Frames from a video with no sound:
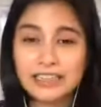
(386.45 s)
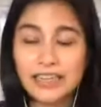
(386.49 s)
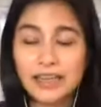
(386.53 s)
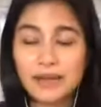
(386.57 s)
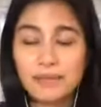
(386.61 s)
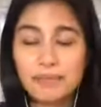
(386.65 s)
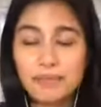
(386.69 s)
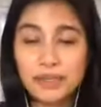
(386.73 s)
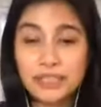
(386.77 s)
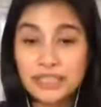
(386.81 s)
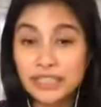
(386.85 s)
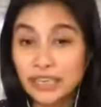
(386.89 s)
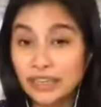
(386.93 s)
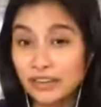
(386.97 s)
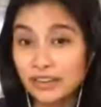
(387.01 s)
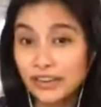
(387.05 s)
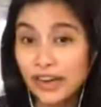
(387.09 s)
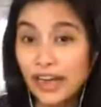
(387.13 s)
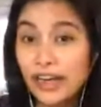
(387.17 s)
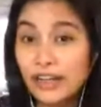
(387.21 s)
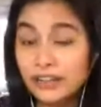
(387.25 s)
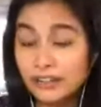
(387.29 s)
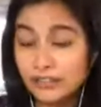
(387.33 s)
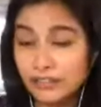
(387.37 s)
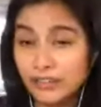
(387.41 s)
they put together an
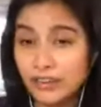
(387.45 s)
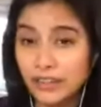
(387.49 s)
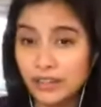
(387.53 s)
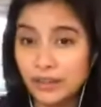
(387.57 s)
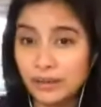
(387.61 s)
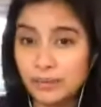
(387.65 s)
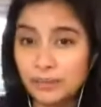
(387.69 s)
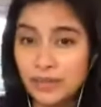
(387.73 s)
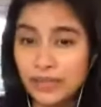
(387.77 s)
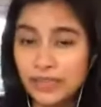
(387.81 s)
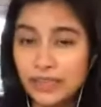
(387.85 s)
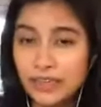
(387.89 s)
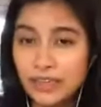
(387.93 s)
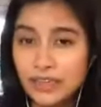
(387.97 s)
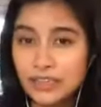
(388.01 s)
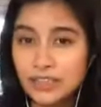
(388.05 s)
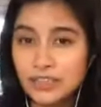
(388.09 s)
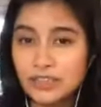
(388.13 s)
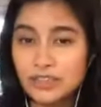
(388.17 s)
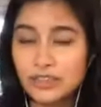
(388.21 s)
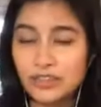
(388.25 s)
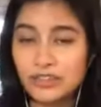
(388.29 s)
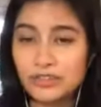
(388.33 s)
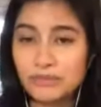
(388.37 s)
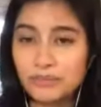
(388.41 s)
algorithm
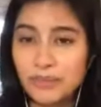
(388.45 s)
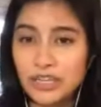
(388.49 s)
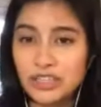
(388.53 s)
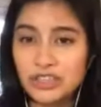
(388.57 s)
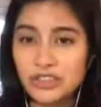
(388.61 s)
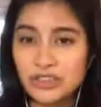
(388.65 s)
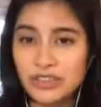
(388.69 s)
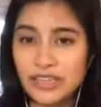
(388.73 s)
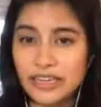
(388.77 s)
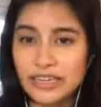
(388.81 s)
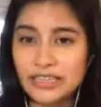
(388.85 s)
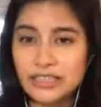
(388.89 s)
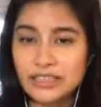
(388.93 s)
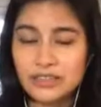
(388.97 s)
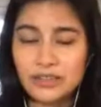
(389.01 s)
to sort of measure this.